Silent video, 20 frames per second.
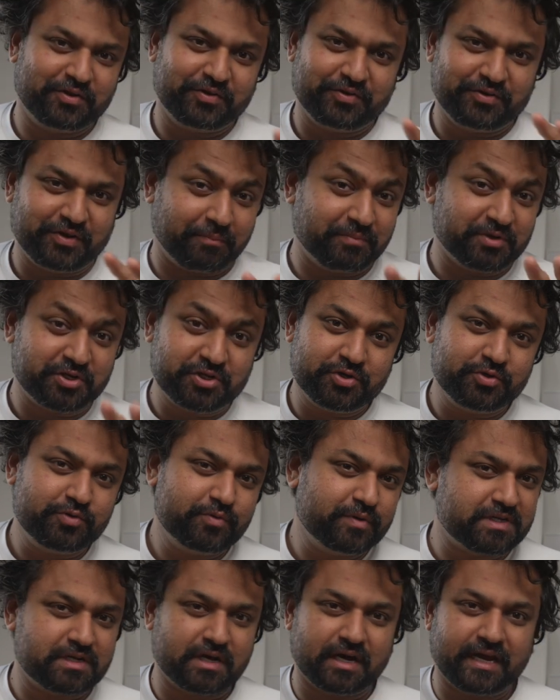Number
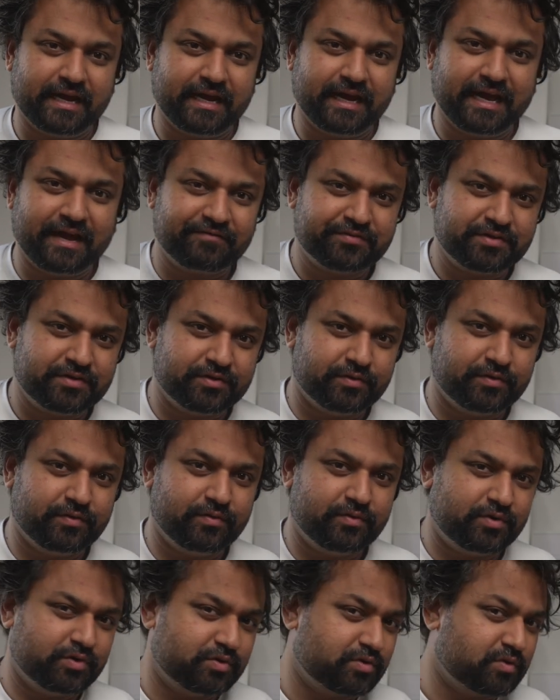2 is I have to
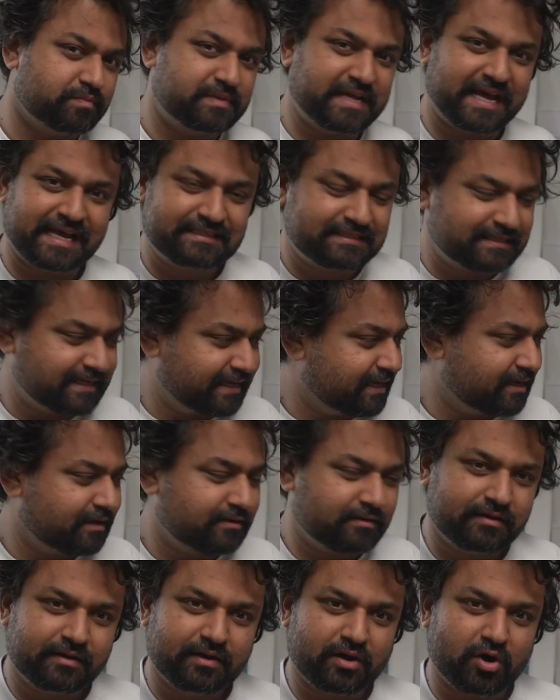do some testing
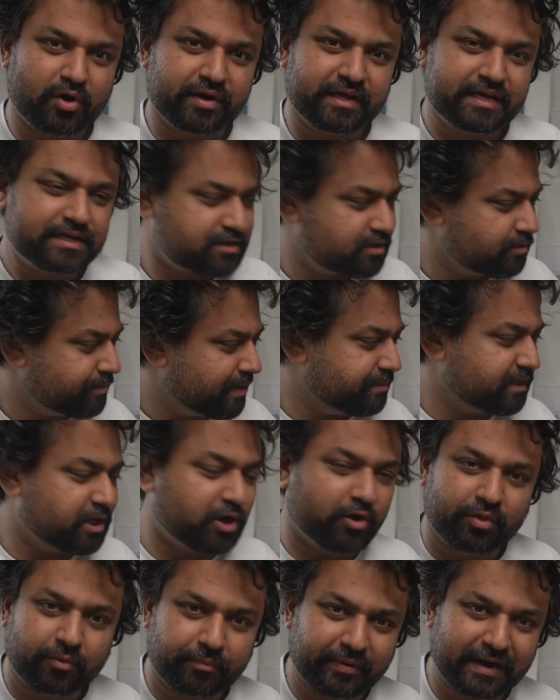on it, so maybe
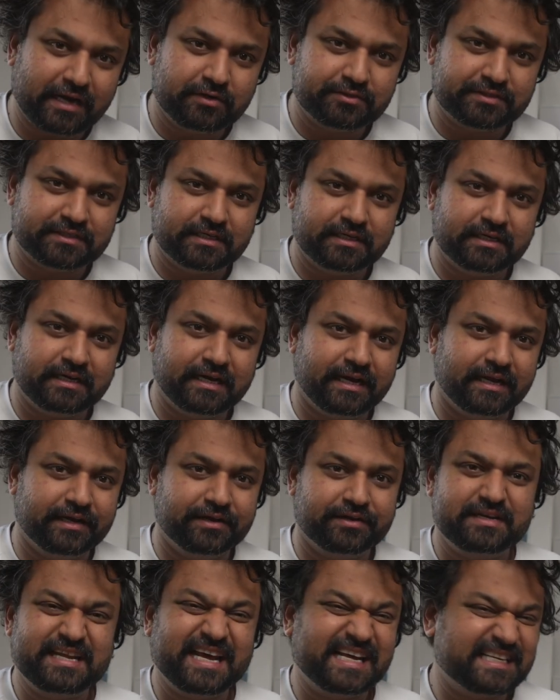go on the browser
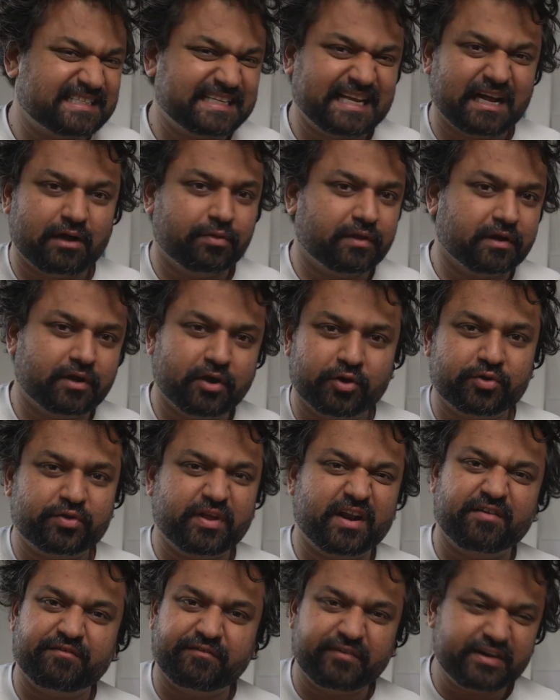and test out the code
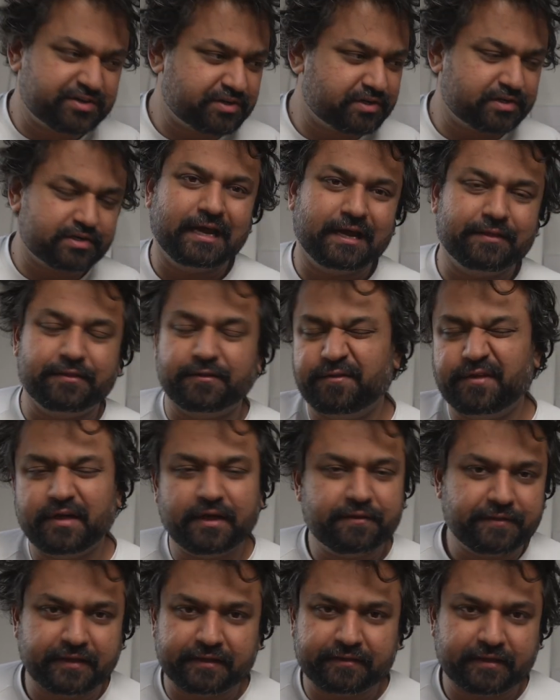that I've written. And the
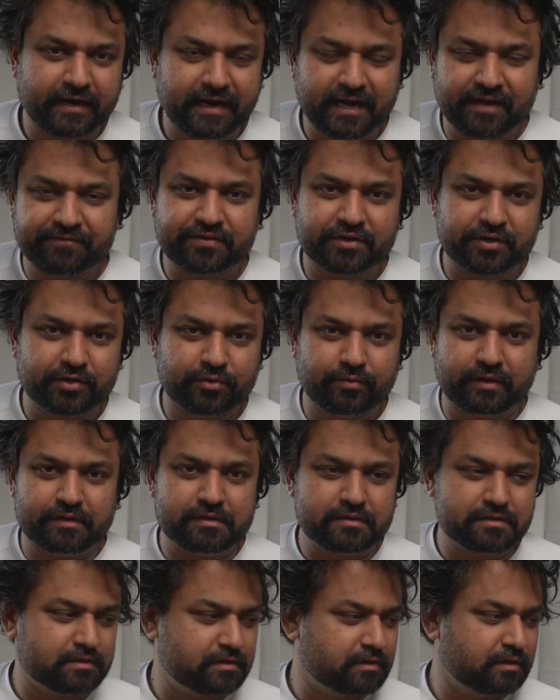3rd thing that I have to do
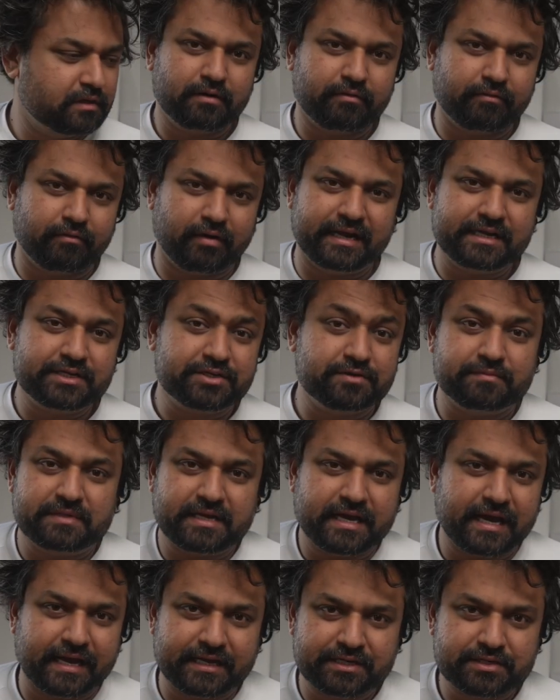is write some
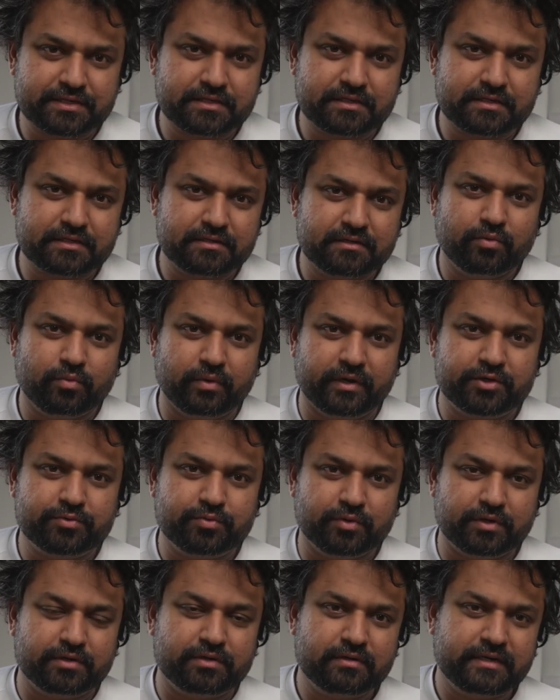tests, which
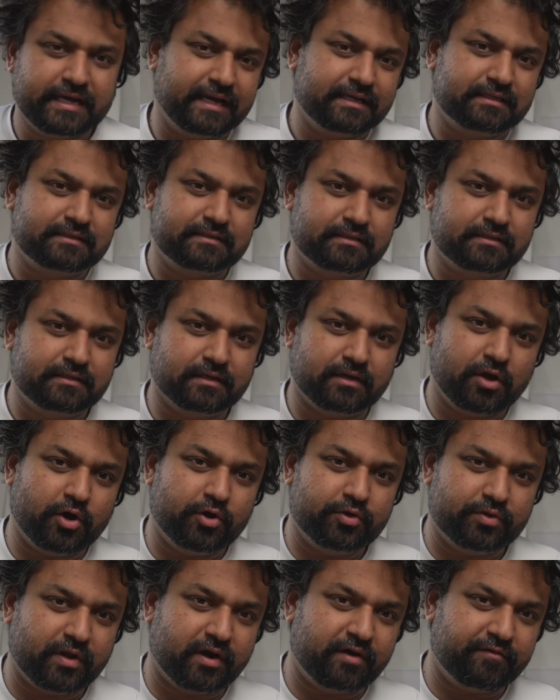would test the
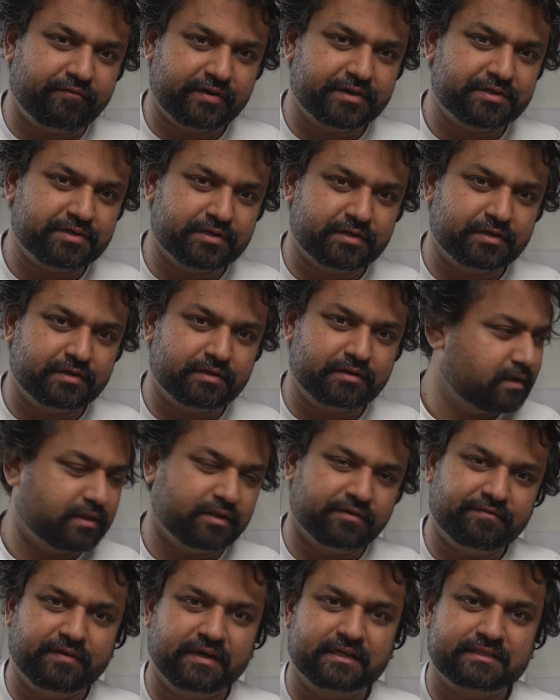code that I've written in
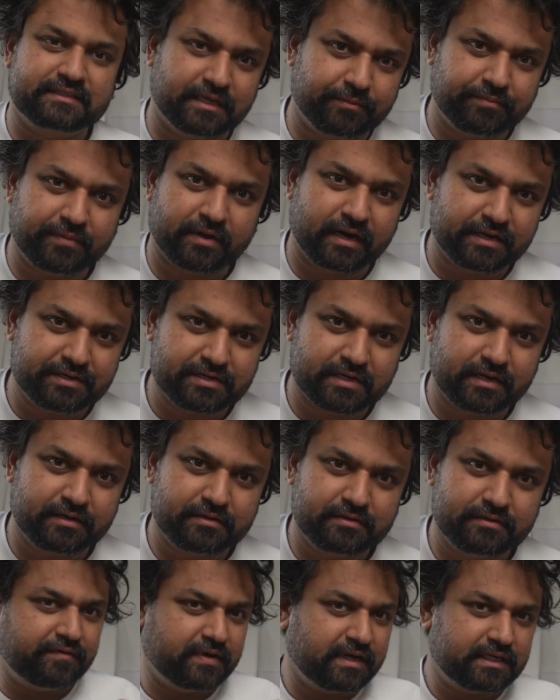the first step that I said.
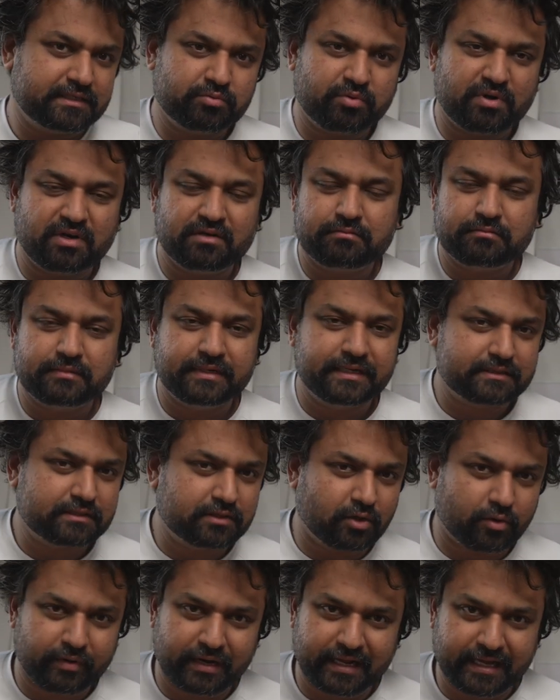The first one, it's
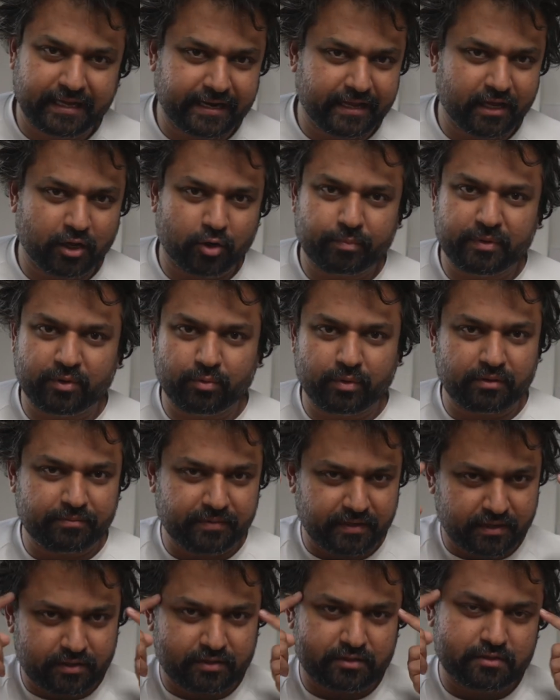not really going to help me with
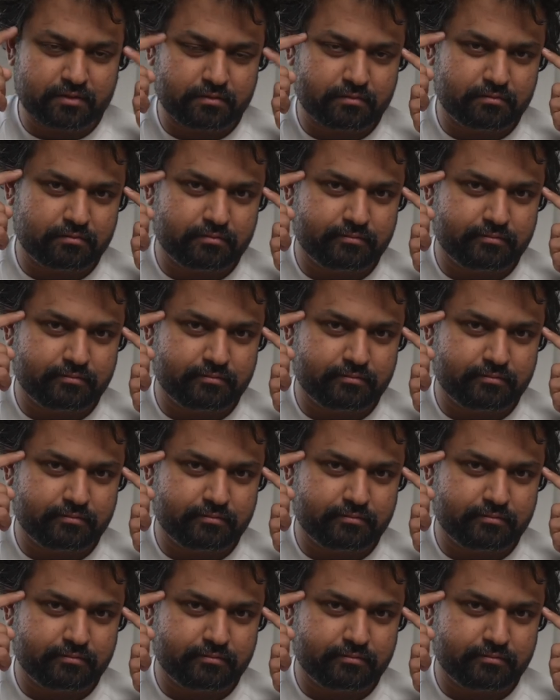because